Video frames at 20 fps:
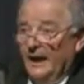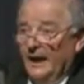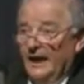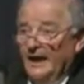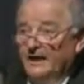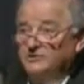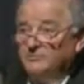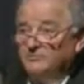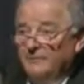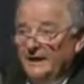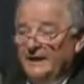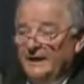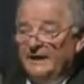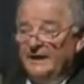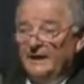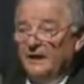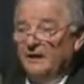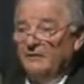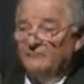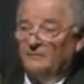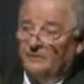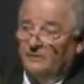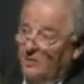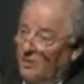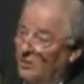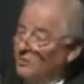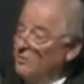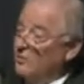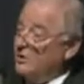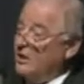as many of the
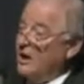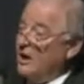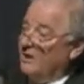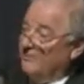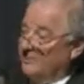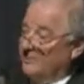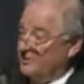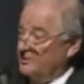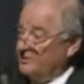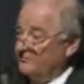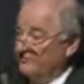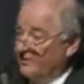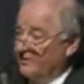local communist